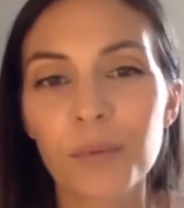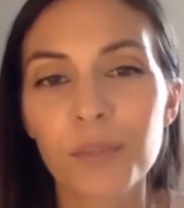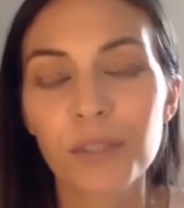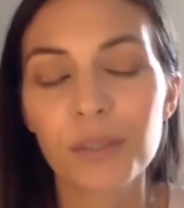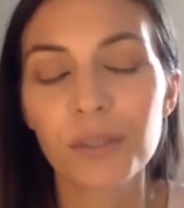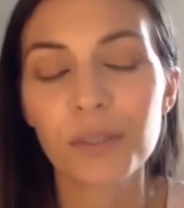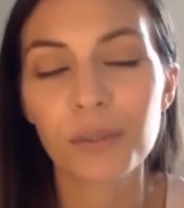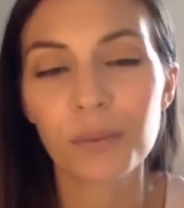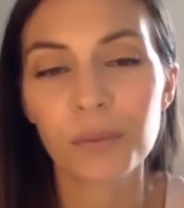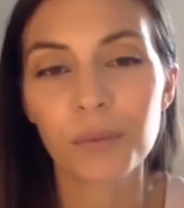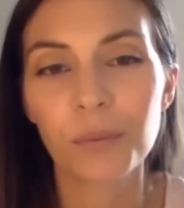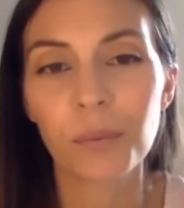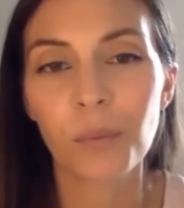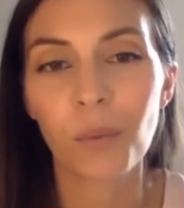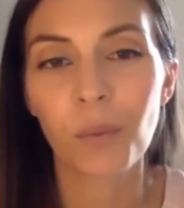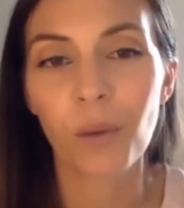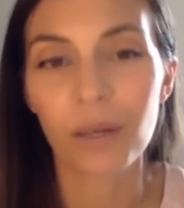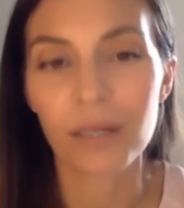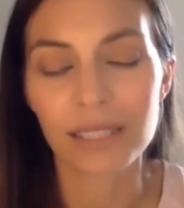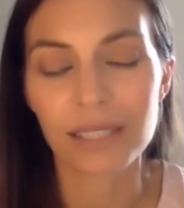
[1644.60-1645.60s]
do you
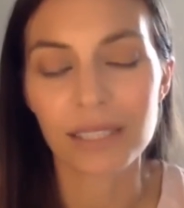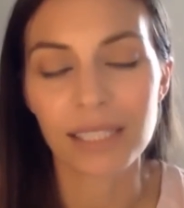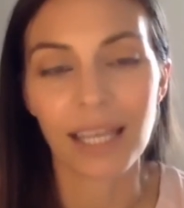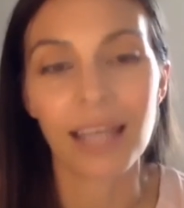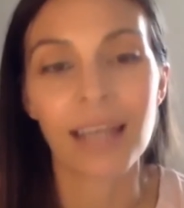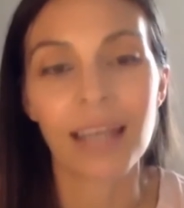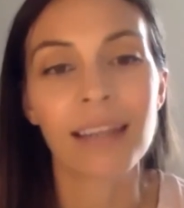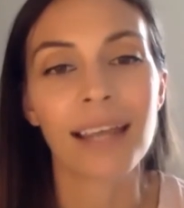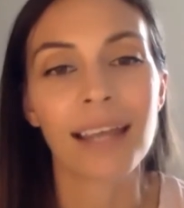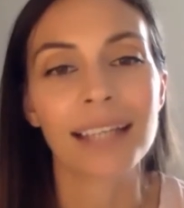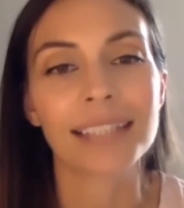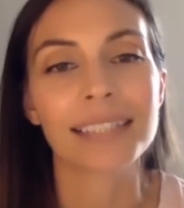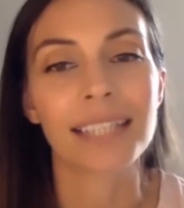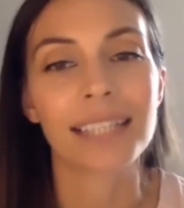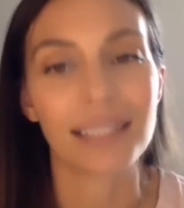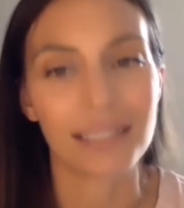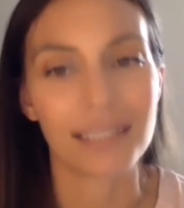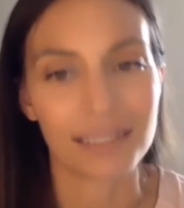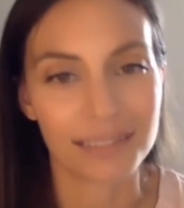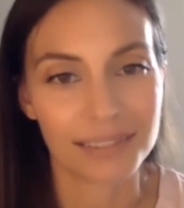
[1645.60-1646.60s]
want to end that
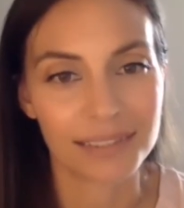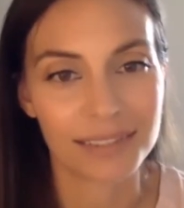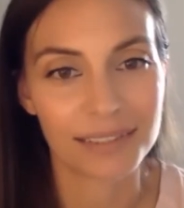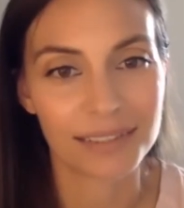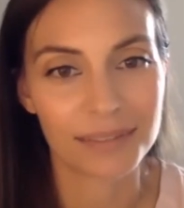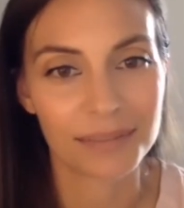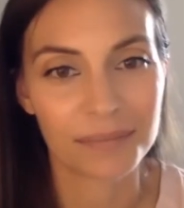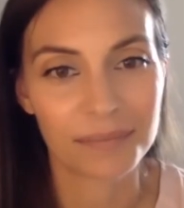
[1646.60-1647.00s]
sentence?